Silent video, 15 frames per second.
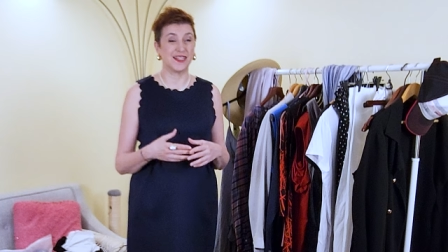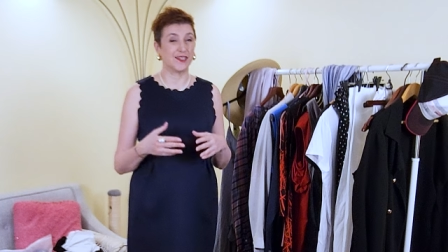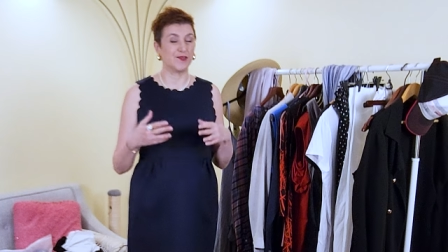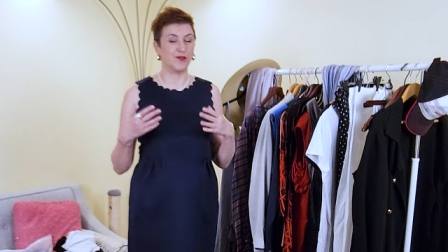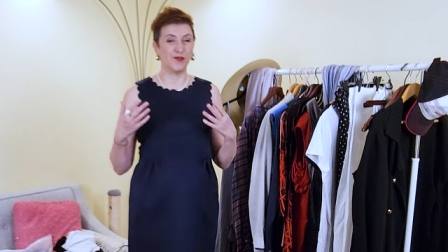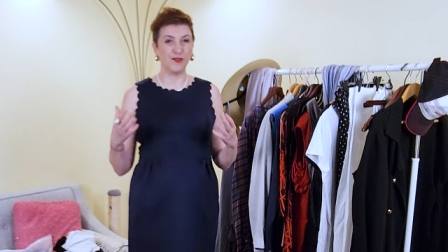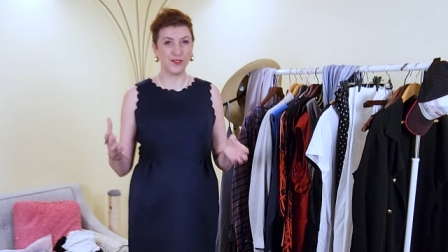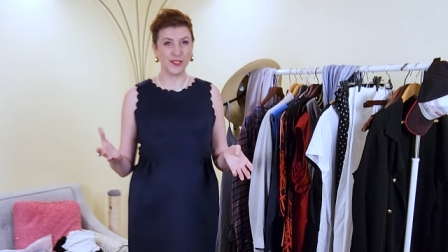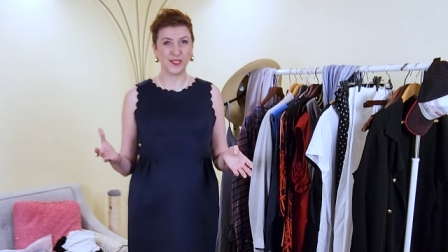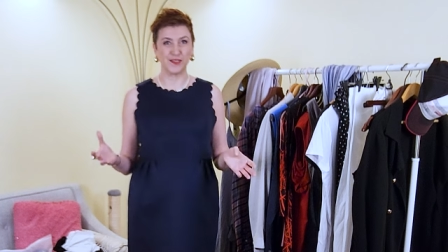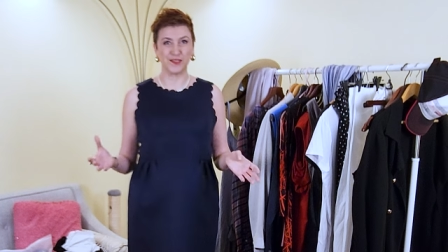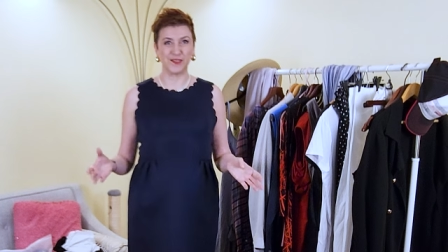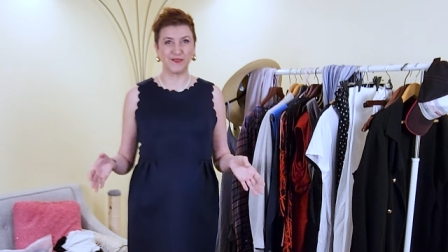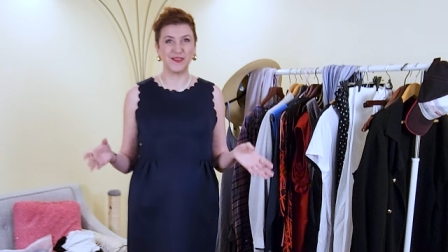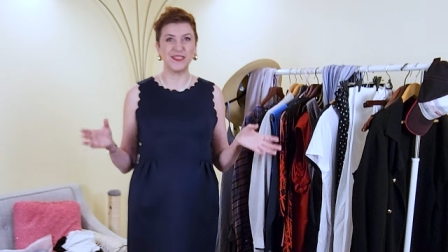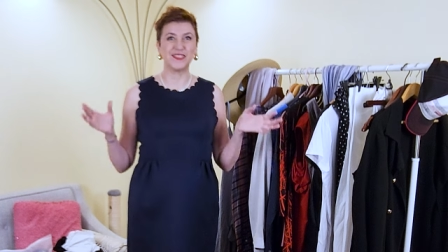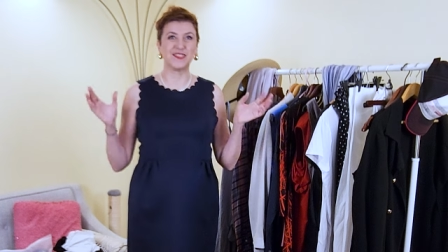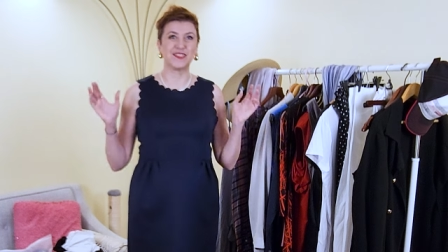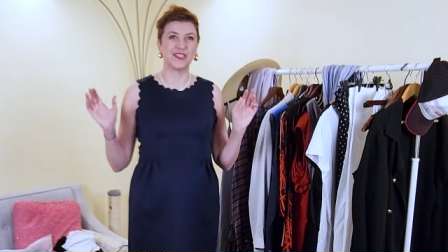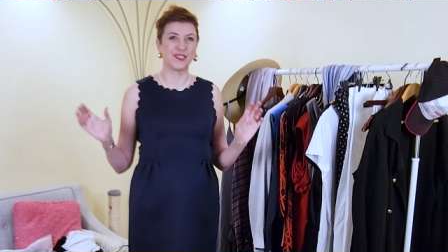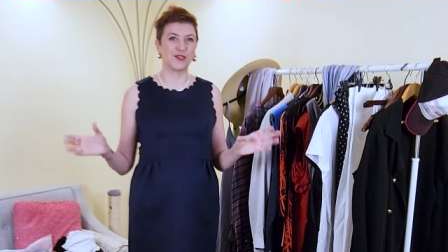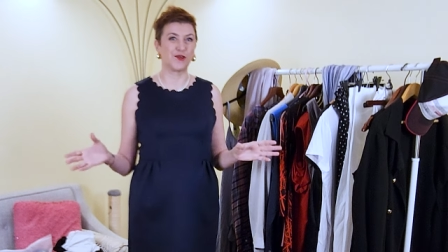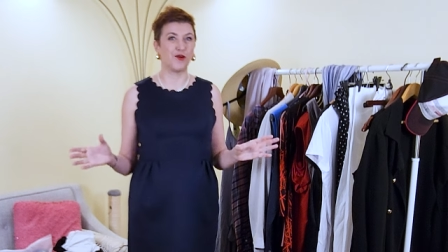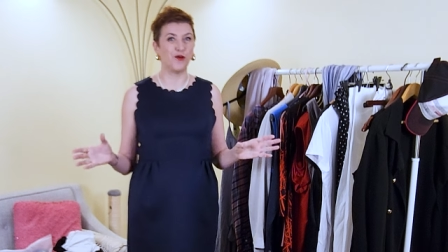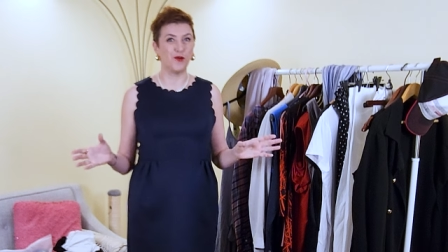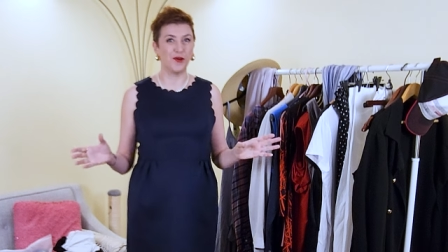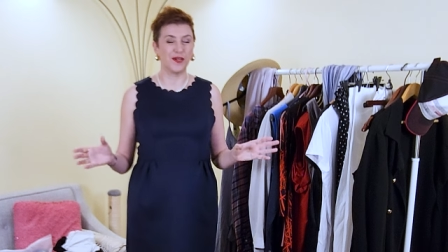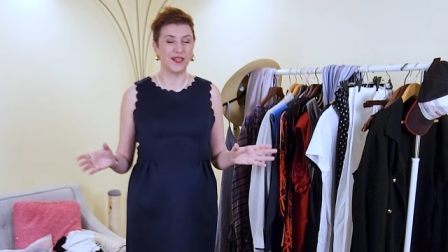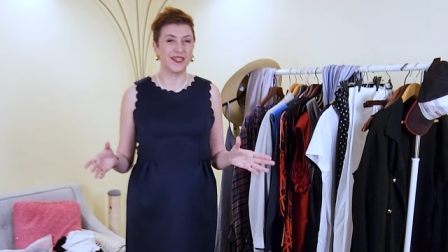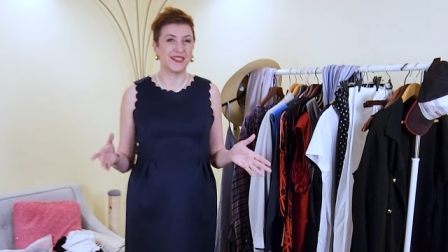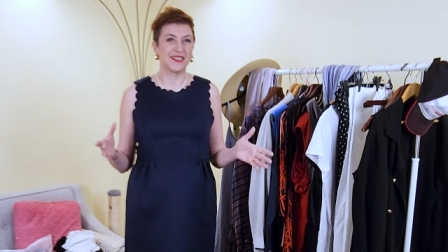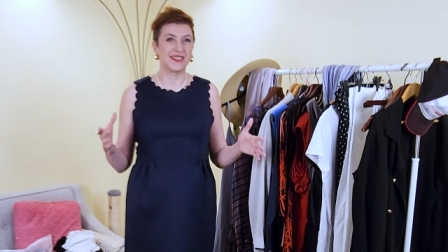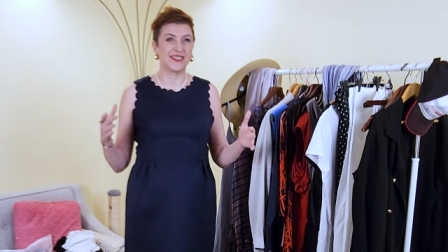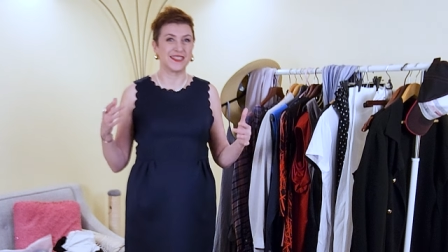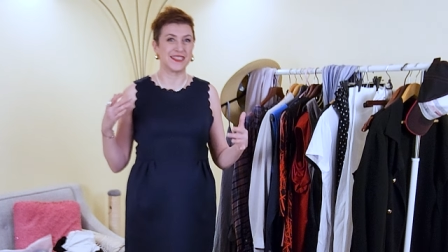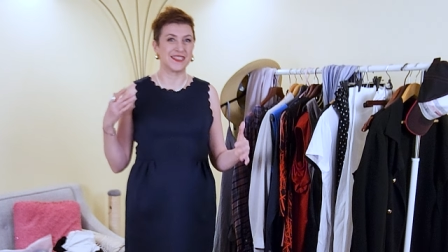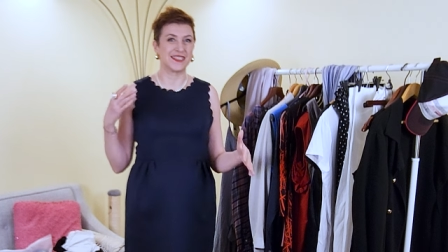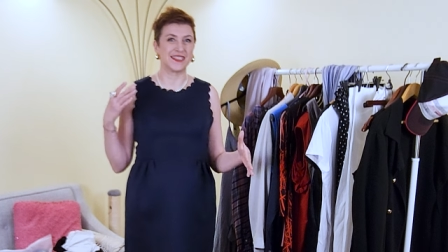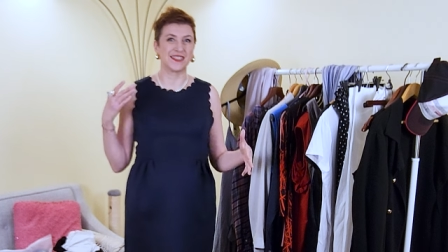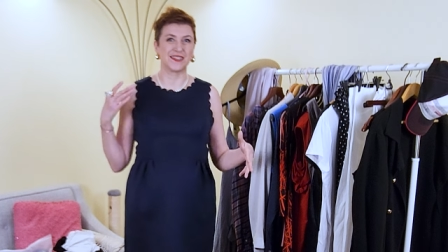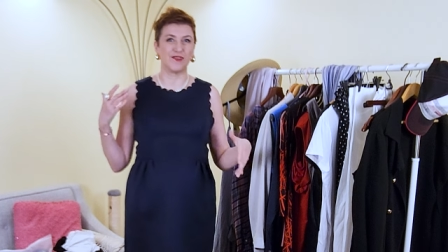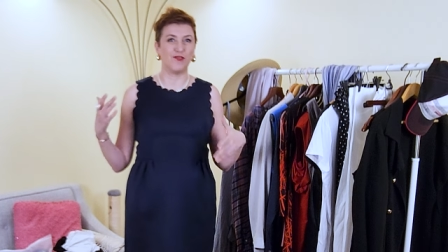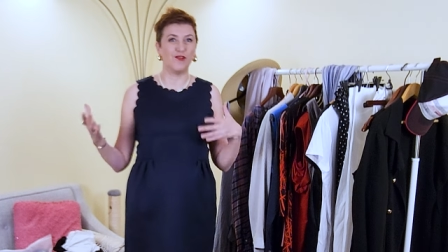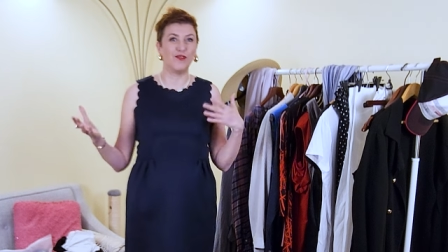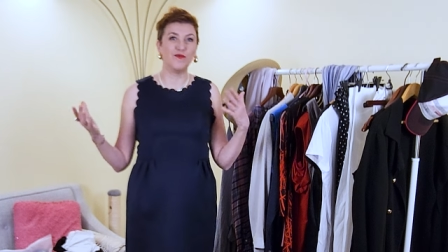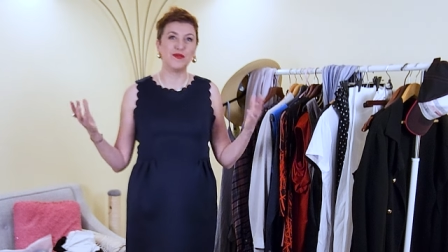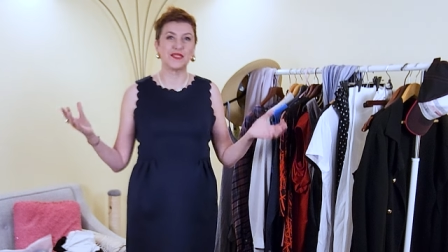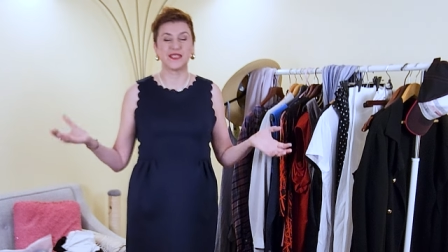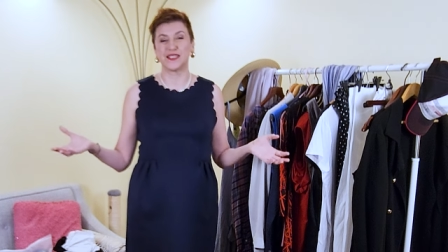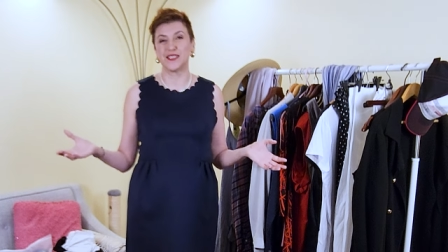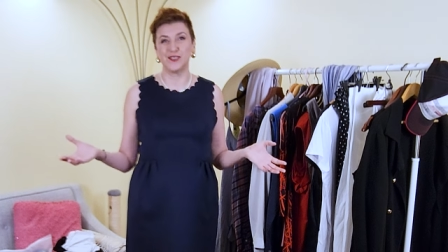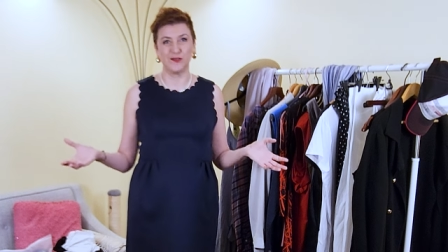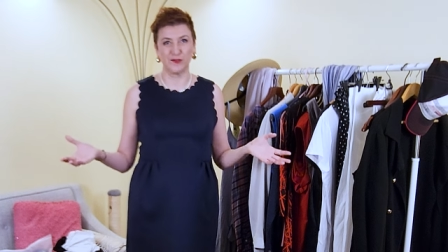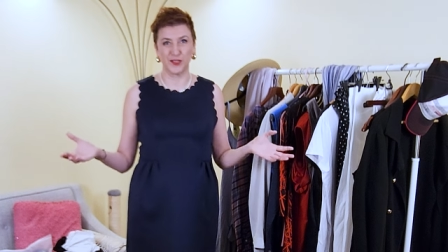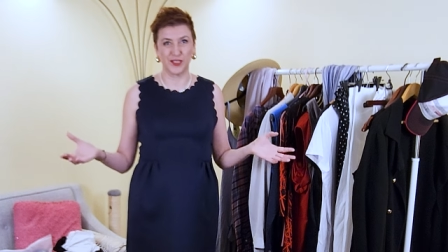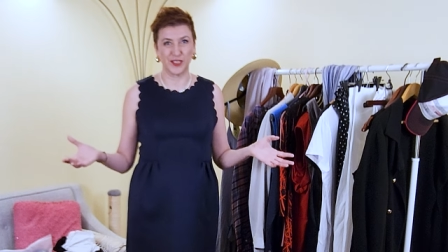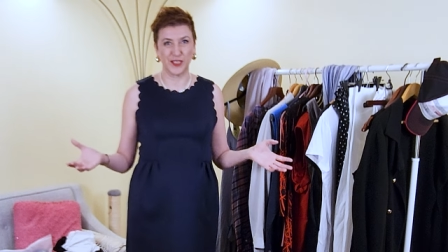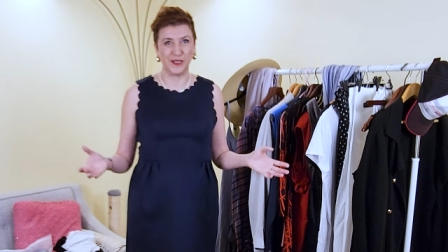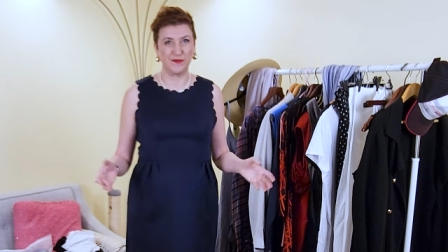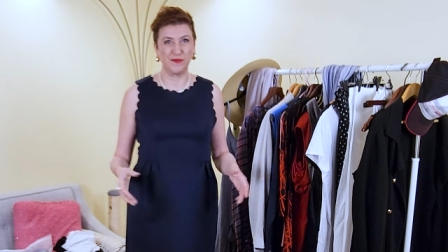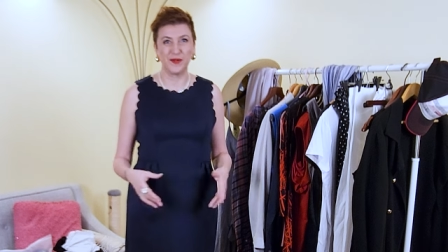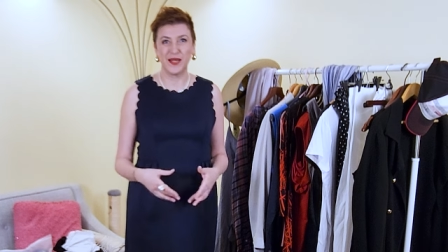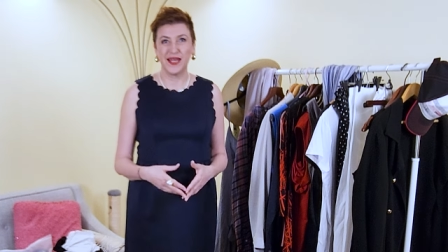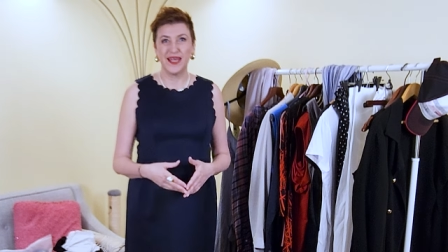And also Norwegian Encore, it's just almost a new ship.